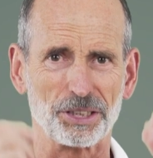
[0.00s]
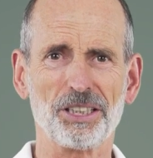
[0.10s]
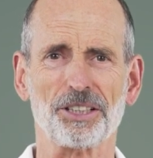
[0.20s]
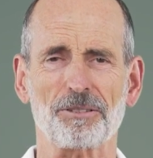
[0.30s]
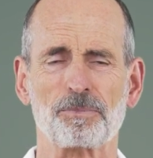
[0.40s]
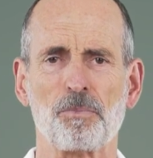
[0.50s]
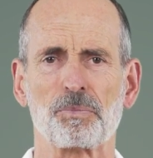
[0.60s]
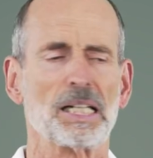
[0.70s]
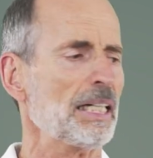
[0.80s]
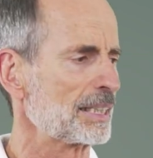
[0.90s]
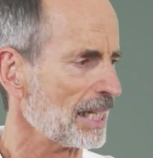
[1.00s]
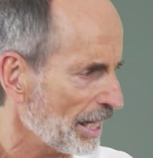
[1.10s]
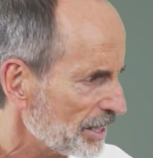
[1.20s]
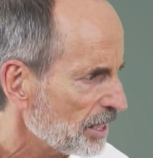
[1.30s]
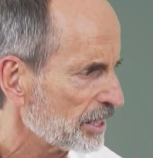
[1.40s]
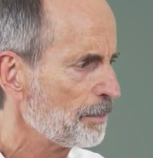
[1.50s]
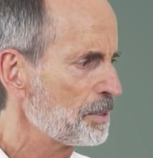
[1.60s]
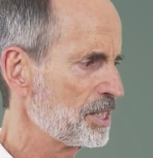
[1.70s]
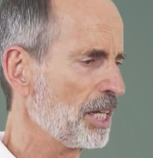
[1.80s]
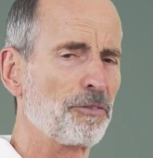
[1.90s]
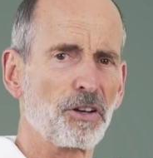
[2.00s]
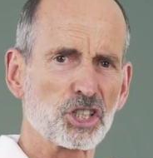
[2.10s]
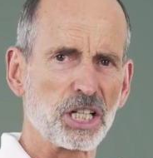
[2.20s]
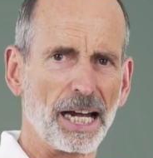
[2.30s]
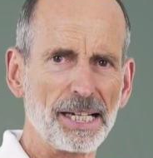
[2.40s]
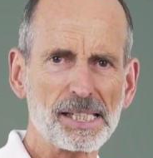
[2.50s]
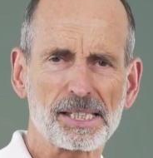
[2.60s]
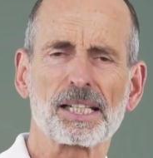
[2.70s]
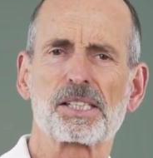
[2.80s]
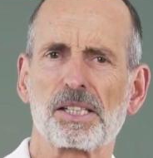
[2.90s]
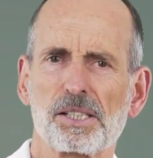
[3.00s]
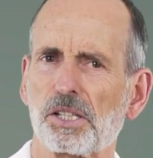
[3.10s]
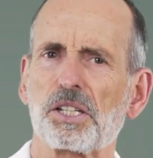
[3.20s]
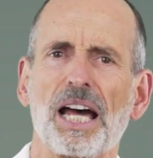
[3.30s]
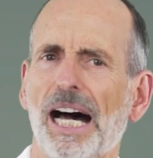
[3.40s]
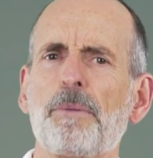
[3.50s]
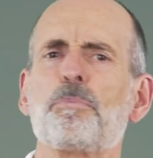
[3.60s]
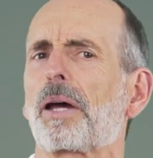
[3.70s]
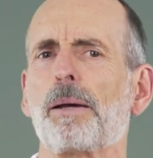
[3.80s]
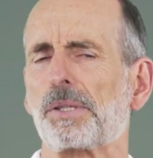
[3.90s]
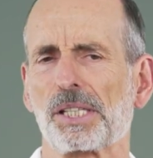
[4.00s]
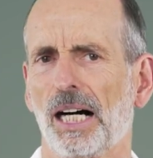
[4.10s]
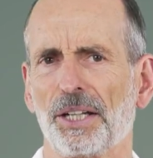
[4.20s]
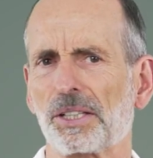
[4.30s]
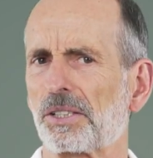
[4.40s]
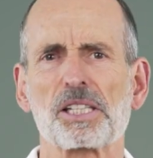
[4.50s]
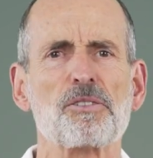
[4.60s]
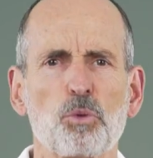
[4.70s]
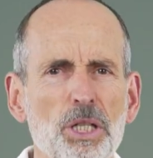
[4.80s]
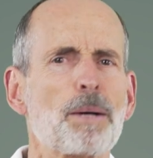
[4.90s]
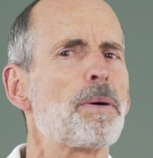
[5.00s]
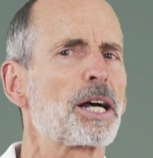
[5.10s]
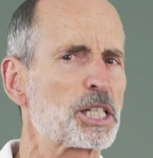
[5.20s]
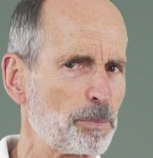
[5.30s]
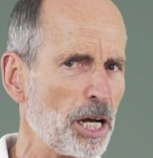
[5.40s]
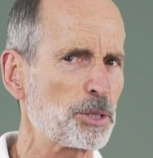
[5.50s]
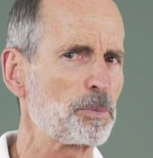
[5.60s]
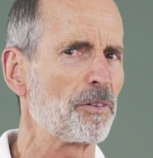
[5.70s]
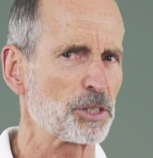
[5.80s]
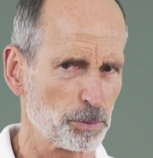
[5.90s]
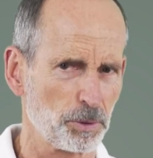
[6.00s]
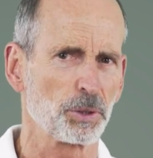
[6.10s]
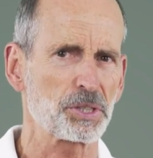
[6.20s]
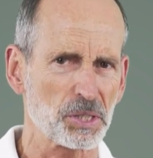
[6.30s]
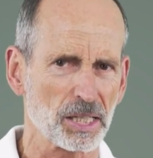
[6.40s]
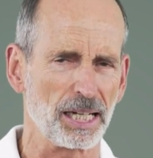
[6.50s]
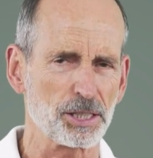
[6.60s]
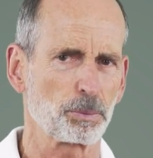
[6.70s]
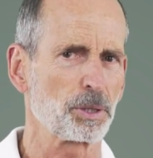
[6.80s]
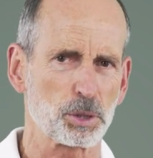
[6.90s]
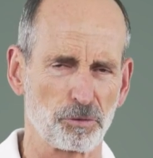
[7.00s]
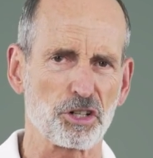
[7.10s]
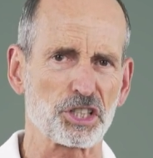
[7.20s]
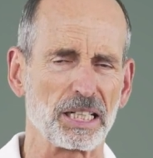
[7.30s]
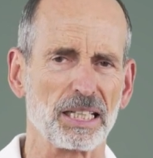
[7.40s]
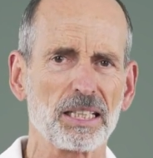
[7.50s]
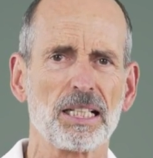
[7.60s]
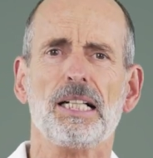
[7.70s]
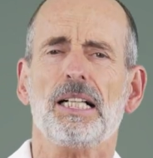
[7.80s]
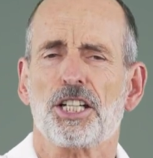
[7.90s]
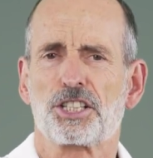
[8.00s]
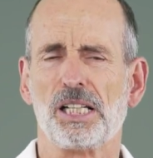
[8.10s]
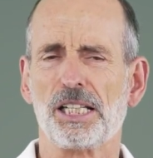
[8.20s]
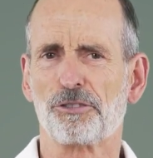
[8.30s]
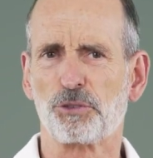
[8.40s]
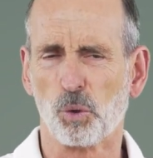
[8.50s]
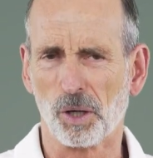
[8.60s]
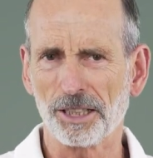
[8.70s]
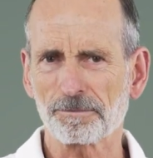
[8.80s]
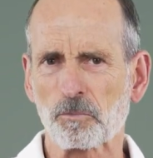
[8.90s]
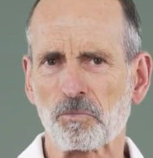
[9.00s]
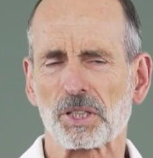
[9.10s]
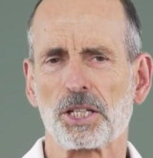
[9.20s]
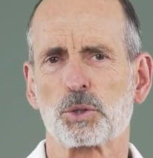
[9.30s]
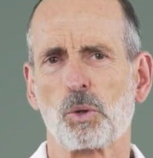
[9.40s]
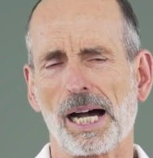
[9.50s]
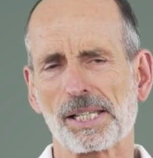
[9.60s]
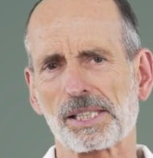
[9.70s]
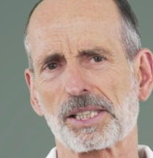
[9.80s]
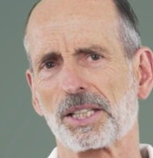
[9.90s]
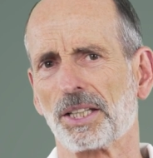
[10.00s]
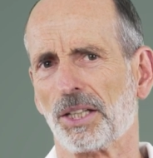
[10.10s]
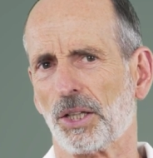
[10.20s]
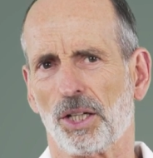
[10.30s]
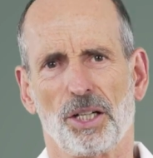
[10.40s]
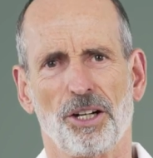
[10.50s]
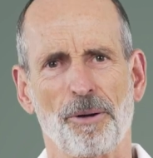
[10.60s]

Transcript: your brain, you'll experience wear and tear here. It's like a handbrake being pulled. That's a great way to visualize this process. Imagine you have a 100 horsepower engine